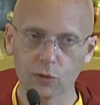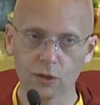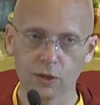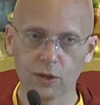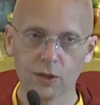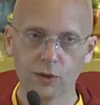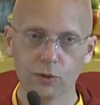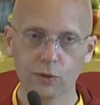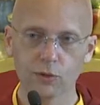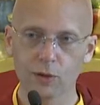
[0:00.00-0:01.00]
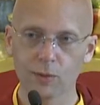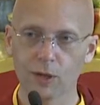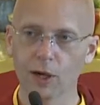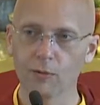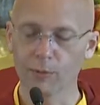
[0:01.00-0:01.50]
going to be
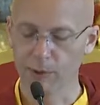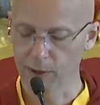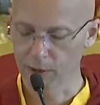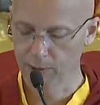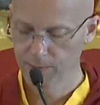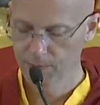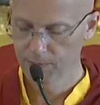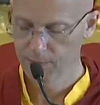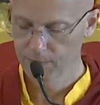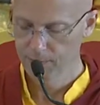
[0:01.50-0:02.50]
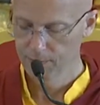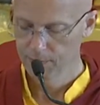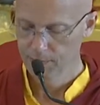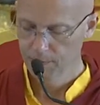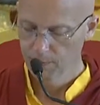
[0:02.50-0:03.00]
helped by it.
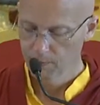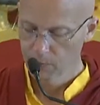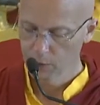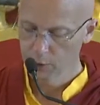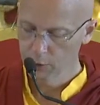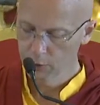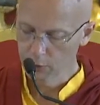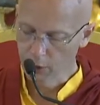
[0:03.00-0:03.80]
And then there are the